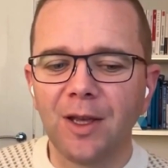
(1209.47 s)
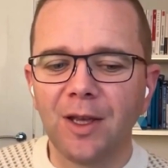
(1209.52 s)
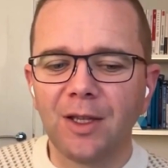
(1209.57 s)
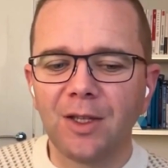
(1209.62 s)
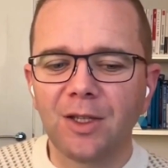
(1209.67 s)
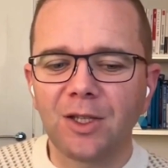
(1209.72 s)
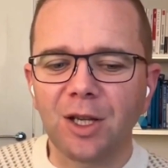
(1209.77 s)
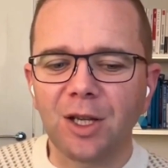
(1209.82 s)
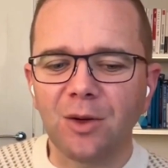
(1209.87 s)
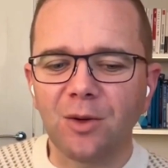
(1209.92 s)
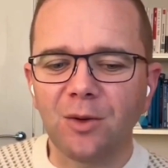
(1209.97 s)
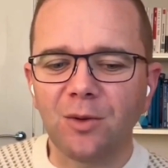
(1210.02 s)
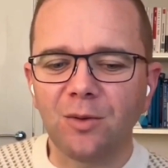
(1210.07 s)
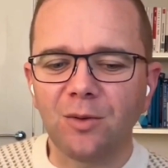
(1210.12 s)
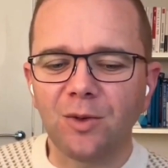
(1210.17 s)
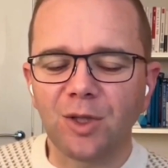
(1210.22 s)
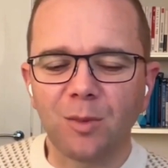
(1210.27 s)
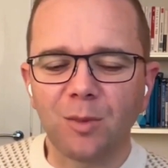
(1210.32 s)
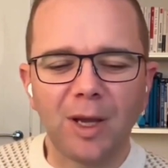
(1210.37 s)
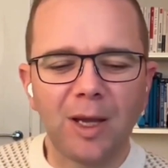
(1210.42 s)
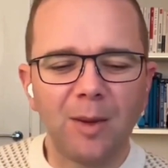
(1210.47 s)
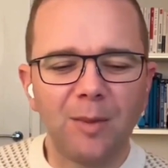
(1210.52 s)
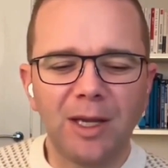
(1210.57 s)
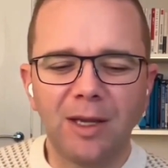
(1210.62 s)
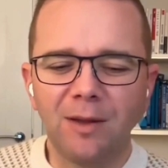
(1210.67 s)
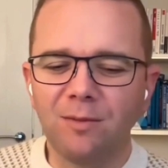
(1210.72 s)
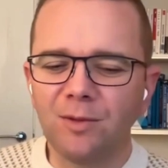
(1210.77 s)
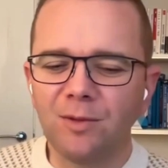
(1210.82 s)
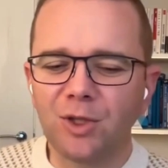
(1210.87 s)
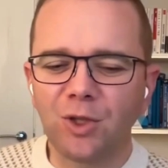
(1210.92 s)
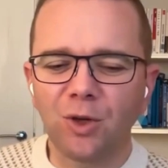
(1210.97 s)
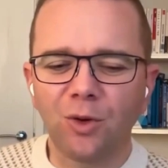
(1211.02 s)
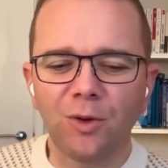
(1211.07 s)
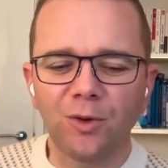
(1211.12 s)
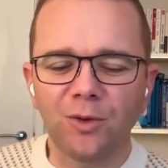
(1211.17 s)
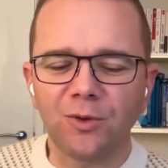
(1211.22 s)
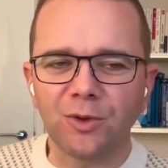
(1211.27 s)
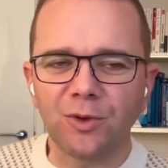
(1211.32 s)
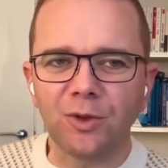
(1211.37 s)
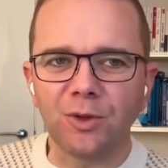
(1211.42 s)
So maybe talk
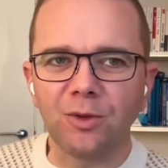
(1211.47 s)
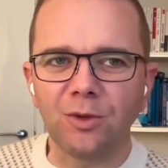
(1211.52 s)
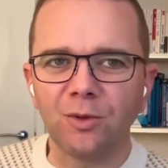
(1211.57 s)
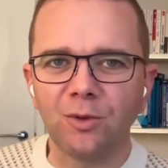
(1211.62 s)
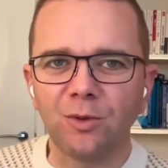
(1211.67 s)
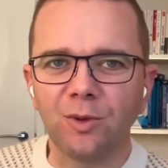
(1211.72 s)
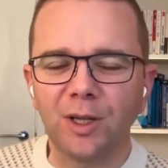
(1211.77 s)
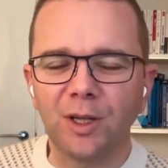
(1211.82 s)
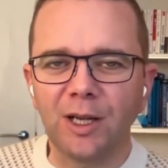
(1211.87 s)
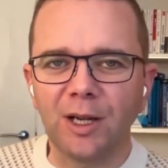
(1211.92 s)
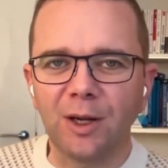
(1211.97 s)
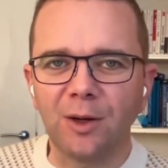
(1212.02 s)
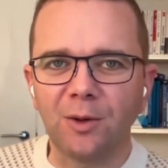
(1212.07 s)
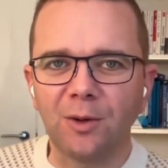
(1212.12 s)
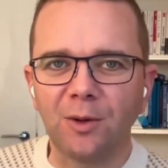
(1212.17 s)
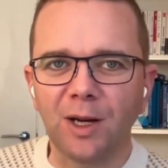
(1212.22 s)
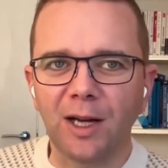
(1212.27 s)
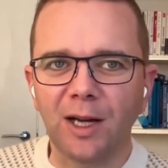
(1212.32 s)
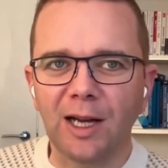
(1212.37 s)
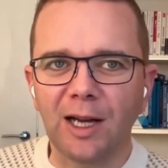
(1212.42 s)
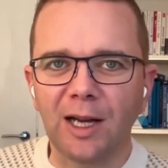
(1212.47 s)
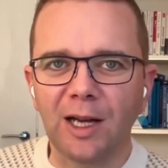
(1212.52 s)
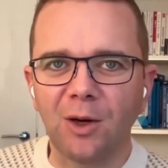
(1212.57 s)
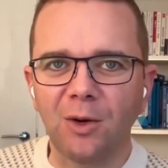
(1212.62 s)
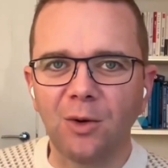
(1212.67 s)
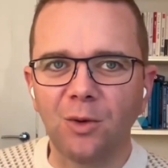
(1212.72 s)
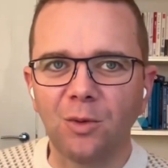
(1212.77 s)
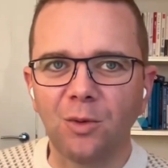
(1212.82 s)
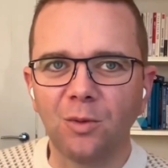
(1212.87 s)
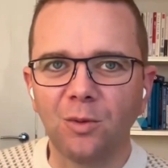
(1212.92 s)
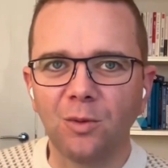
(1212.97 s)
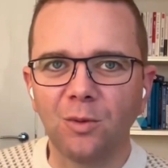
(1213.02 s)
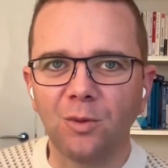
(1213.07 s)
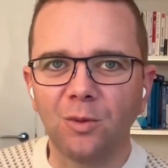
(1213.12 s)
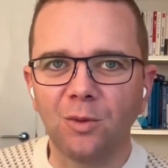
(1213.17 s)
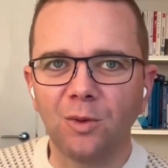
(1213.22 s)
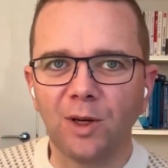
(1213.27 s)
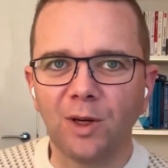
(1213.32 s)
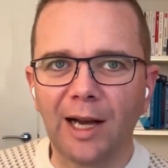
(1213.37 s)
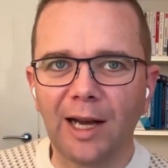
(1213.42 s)
through, how
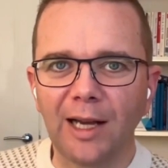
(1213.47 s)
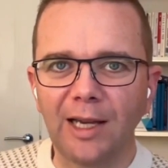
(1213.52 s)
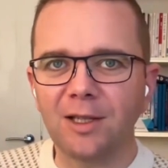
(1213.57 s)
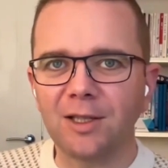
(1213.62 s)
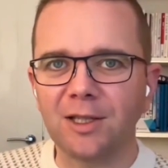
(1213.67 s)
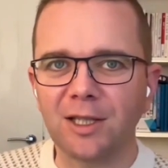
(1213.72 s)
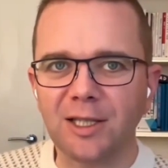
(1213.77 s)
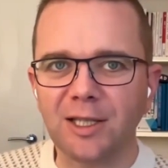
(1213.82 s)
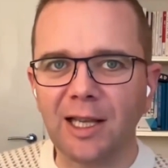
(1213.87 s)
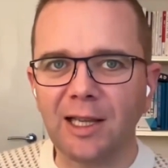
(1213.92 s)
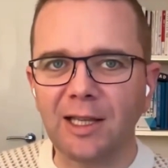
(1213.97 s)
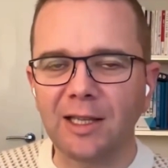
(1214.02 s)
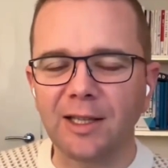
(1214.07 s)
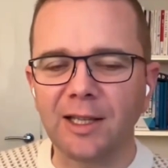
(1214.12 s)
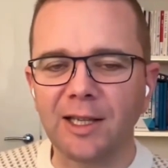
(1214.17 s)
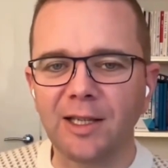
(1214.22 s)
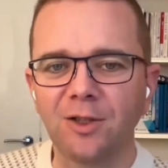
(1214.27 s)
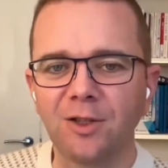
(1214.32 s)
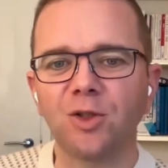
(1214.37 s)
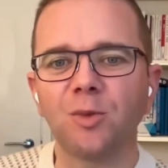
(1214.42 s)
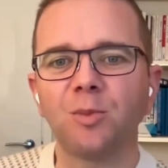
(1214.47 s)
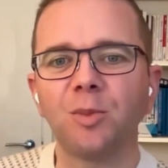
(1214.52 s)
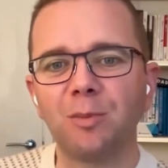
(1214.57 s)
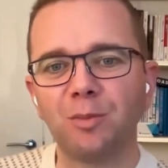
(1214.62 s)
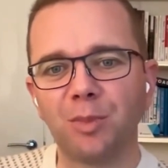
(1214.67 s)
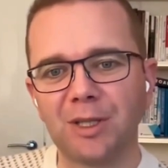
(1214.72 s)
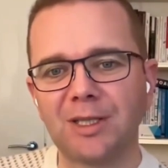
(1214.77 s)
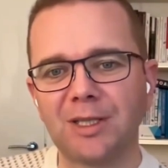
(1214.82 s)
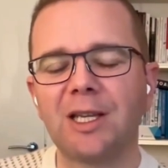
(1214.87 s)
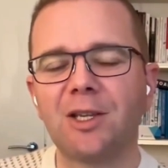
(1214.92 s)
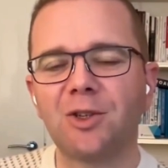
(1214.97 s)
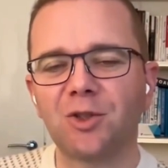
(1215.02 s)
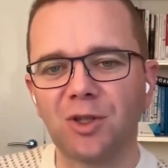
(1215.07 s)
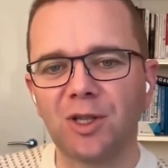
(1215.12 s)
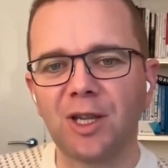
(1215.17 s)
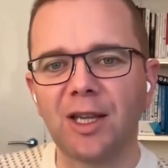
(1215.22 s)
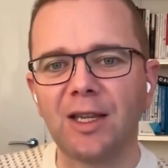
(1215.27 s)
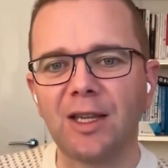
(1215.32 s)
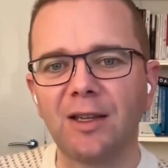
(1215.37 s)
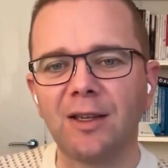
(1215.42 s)
I, as a talent leader, should be
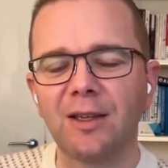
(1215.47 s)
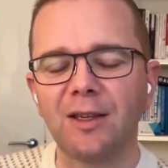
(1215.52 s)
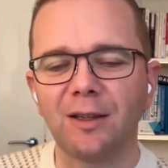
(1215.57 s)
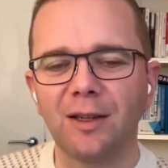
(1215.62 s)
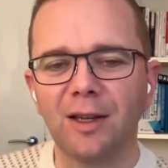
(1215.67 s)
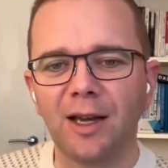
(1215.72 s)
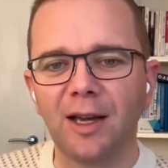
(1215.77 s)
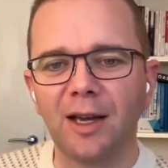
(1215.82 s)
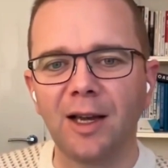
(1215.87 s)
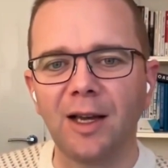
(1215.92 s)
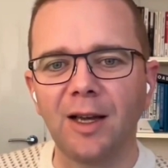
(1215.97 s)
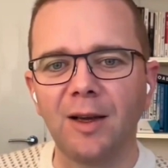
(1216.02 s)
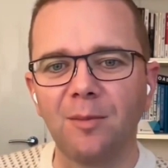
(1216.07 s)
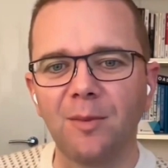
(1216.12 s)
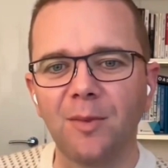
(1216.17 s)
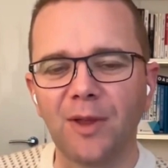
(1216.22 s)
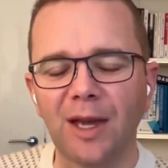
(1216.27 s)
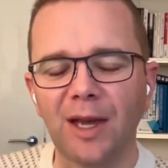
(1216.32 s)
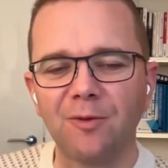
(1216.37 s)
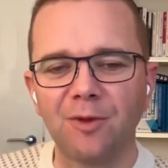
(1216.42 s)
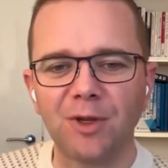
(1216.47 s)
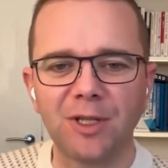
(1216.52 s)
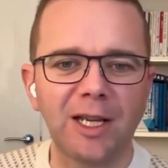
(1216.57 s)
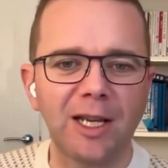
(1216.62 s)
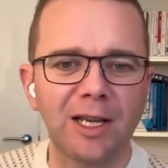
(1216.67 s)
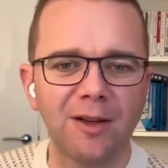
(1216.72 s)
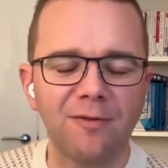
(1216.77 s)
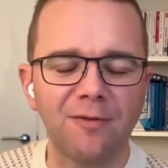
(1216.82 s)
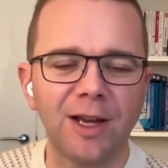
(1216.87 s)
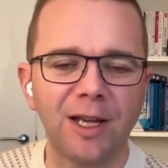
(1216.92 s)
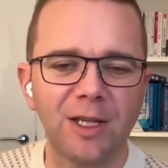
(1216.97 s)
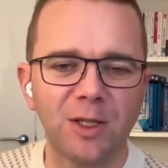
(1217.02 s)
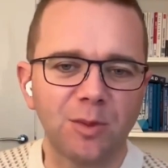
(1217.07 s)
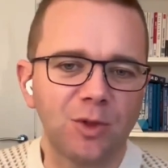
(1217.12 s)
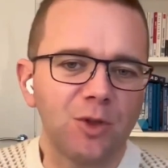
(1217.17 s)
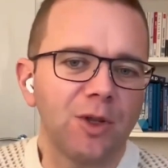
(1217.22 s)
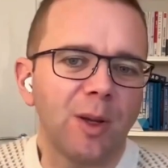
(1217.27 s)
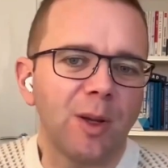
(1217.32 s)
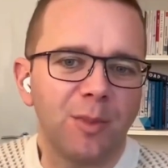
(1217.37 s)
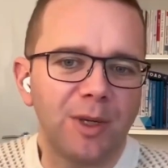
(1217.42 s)
positioning that return
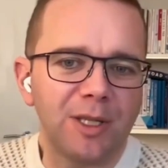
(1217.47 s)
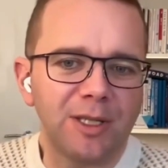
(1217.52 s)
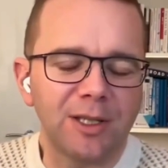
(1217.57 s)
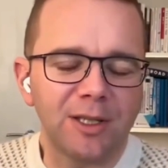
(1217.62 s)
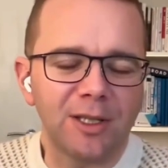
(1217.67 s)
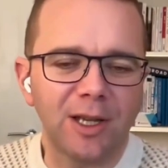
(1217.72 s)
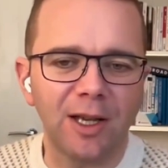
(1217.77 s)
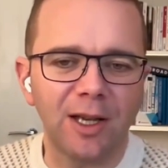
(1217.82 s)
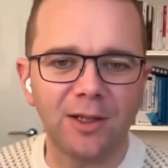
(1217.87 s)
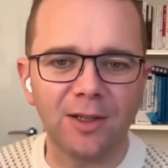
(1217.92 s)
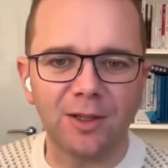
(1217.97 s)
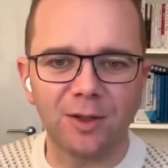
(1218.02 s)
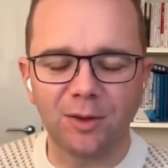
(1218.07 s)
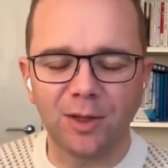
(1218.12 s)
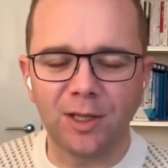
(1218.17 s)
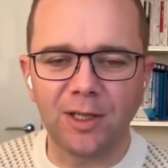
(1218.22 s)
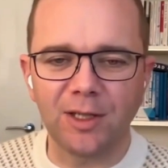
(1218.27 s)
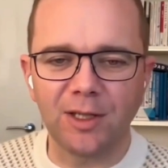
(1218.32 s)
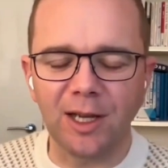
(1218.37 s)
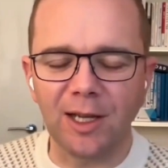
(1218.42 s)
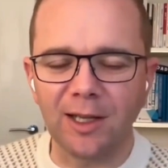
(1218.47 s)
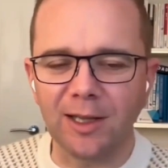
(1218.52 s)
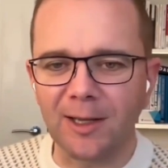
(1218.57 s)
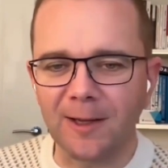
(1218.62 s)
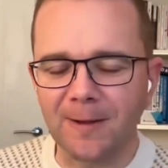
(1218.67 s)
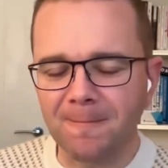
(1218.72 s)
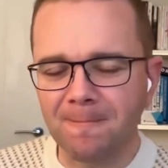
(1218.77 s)
investment or that business case internally.